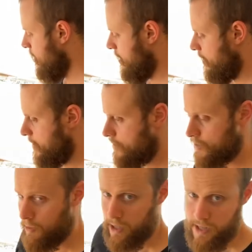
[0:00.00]
now these are
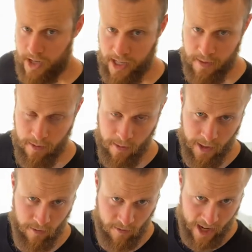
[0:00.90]
somewhat interchangeable
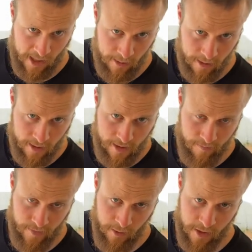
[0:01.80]
with rack pulls,
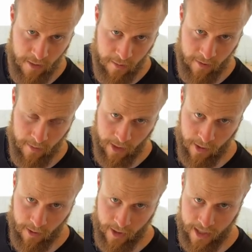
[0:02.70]
which you might be familiar
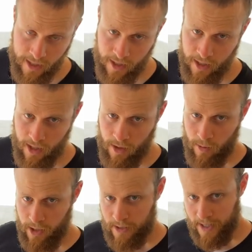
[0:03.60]
with already,
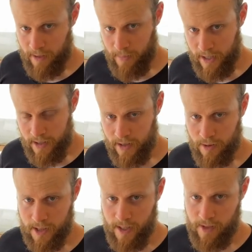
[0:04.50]
where you set pins
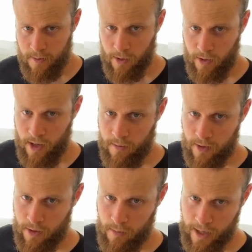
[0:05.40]
or safety spotter arms
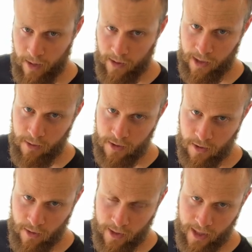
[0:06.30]
on your power rack or
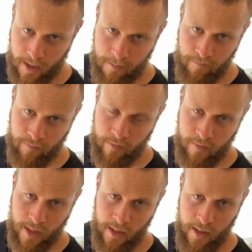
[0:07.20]
squat rack
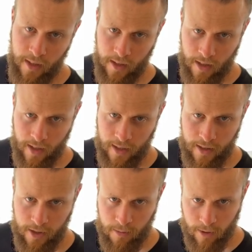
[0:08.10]
at a height
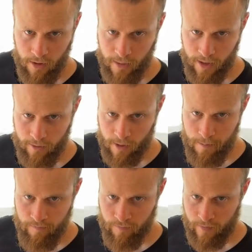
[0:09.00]
that you pull the bar from.
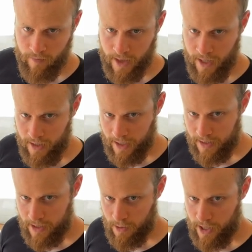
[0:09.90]
In that
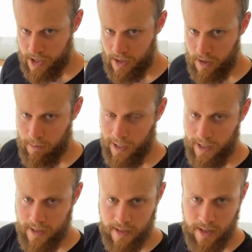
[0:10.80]
situation, the
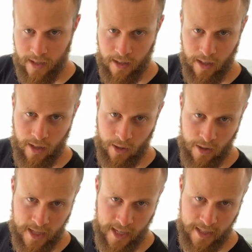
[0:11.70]
plates aren't
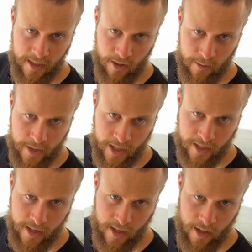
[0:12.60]
contacting an
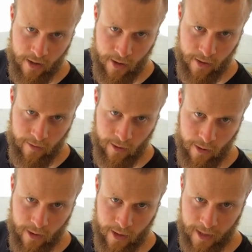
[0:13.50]
object on the
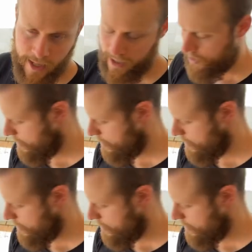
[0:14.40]
floor, okay?